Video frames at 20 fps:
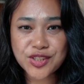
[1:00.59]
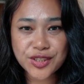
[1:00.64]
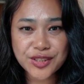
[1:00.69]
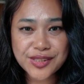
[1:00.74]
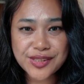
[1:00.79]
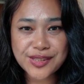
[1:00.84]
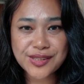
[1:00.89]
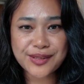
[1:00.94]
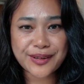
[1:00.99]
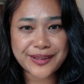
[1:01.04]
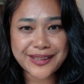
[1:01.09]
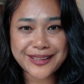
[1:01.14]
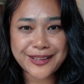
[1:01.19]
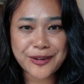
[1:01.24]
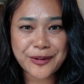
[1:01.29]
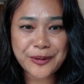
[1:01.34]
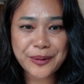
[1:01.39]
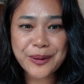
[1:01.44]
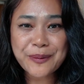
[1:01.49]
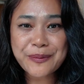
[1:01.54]
just
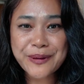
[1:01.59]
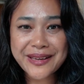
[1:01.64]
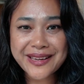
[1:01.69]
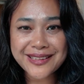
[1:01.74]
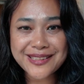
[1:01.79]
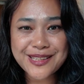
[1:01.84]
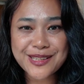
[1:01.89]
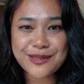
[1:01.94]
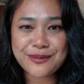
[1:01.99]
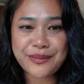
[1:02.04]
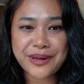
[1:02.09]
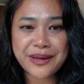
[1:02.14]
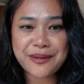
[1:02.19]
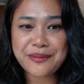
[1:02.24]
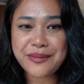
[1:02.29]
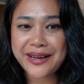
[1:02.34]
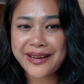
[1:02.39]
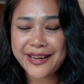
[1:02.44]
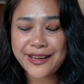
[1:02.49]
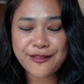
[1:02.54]
started creeping into my
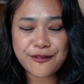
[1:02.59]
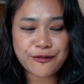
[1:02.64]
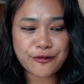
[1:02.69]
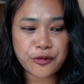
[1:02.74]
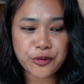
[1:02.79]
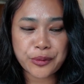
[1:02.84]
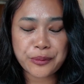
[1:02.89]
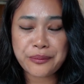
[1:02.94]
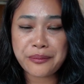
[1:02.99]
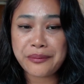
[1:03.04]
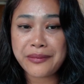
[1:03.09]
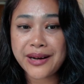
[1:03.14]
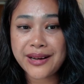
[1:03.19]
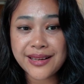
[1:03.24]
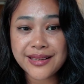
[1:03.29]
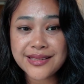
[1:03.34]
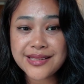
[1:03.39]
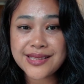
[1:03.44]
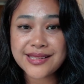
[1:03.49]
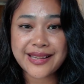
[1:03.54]
mind for
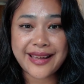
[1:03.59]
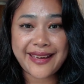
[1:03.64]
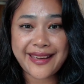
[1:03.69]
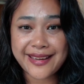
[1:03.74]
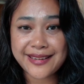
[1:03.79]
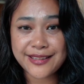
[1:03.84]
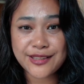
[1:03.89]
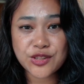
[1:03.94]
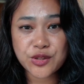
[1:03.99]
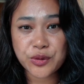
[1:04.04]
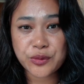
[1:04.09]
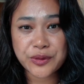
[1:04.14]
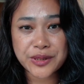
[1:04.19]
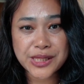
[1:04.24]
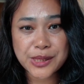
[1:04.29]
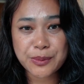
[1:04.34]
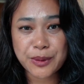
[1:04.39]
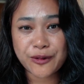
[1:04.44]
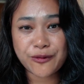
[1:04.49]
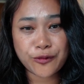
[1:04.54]
months heading
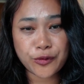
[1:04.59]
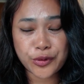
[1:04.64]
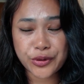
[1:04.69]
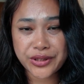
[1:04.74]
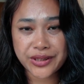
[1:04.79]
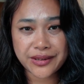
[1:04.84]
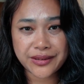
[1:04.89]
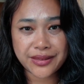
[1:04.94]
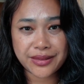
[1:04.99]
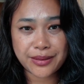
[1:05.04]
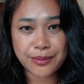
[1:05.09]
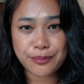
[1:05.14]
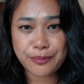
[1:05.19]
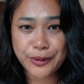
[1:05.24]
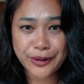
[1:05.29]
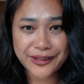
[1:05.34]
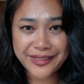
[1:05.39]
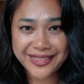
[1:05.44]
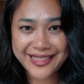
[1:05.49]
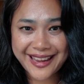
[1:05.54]
towards my 40th
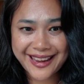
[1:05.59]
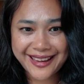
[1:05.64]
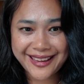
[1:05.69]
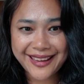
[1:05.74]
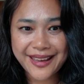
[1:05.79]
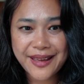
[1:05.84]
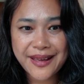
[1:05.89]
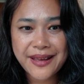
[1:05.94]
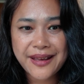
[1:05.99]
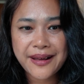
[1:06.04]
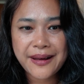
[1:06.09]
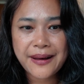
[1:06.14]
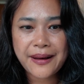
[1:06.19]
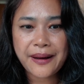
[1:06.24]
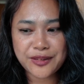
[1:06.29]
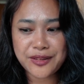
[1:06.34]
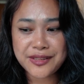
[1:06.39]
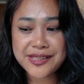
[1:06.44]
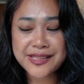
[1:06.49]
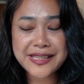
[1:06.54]
birthday.
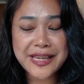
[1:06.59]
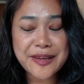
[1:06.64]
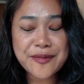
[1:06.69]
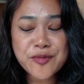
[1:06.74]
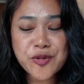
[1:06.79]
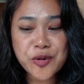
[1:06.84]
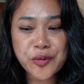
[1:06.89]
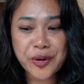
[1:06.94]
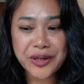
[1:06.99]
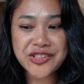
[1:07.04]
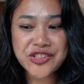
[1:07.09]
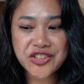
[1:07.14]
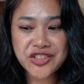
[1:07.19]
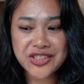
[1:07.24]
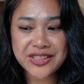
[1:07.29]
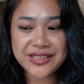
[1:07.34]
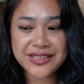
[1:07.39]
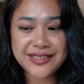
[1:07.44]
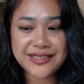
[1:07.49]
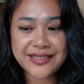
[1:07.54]
The same
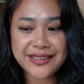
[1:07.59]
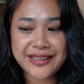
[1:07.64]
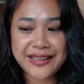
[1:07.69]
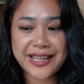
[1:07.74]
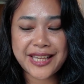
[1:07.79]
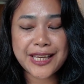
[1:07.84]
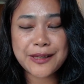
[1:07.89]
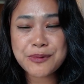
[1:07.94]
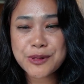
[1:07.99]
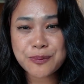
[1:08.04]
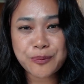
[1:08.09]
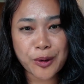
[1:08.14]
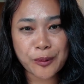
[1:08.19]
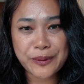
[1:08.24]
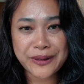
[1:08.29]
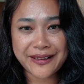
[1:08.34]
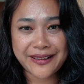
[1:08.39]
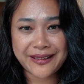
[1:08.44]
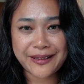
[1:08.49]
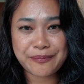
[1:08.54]
question keeps
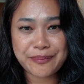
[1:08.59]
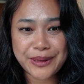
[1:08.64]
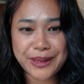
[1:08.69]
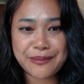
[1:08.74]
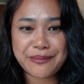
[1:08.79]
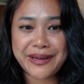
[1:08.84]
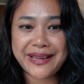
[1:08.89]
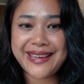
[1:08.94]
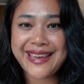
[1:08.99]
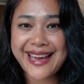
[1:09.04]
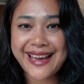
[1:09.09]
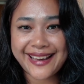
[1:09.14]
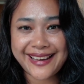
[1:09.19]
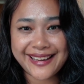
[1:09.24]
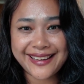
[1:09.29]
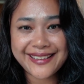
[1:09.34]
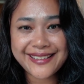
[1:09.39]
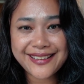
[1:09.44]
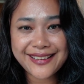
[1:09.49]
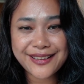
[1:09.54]
popping up in my
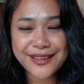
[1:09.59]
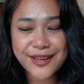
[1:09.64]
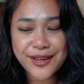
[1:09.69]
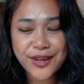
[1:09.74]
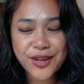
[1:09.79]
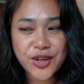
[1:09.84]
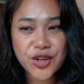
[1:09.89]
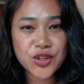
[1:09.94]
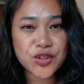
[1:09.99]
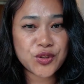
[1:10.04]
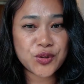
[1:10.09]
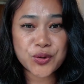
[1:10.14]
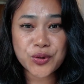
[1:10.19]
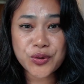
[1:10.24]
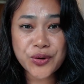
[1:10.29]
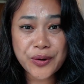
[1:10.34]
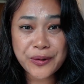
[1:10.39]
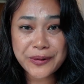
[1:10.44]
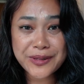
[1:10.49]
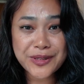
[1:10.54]
head.
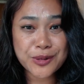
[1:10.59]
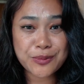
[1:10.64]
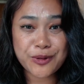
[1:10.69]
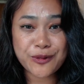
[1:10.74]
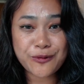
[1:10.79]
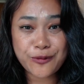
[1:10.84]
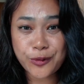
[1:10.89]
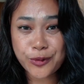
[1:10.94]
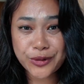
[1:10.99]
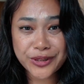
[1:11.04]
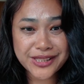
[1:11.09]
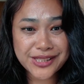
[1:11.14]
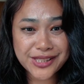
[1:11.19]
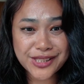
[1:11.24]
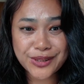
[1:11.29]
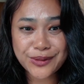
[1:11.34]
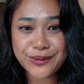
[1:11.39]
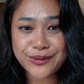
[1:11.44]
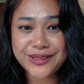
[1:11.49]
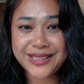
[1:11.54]
You're going to be 40
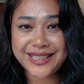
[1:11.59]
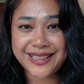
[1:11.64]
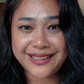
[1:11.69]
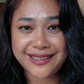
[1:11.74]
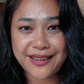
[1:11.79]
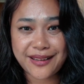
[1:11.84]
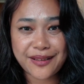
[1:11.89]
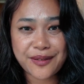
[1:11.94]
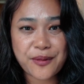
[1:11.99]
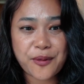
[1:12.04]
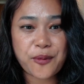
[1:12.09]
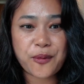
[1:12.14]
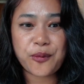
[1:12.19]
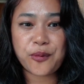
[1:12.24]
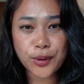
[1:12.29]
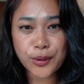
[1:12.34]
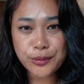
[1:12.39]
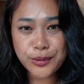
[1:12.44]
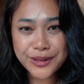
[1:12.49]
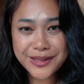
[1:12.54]
soon, Dina.
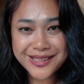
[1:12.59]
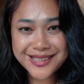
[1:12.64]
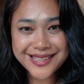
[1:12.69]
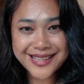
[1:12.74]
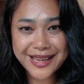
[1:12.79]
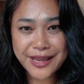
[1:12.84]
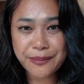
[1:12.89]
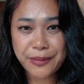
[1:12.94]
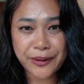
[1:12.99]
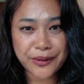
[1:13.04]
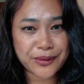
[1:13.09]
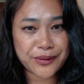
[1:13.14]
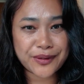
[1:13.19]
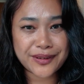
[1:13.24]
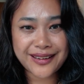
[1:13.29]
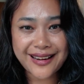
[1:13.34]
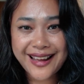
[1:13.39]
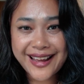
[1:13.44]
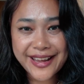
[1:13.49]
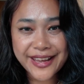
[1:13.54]
What will you say about
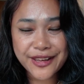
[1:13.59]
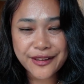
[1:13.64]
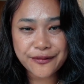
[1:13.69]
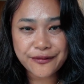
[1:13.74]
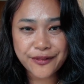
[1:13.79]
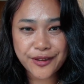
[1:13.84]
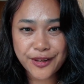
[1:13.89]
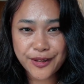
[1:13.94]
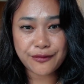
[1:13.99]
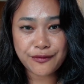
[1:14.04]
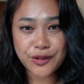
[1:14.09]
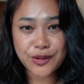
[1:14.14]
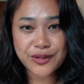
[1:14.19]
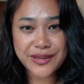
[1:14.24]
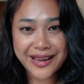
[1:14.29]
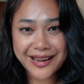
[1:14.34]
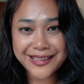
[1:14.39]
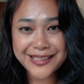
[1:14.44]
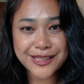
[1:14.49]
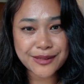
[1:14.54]
your life if you
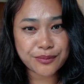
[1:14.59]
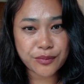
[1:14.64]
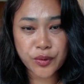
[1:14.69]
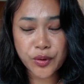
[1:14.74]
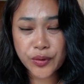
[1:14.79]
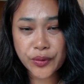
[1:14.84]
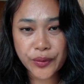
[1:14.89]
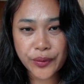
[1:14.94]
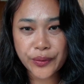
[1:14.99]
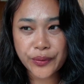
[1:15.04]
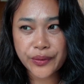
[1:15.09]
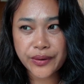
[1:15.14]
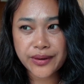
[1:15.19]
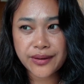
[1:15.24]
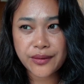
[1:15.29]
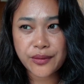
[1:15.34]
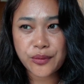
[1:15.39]
die tomorrow?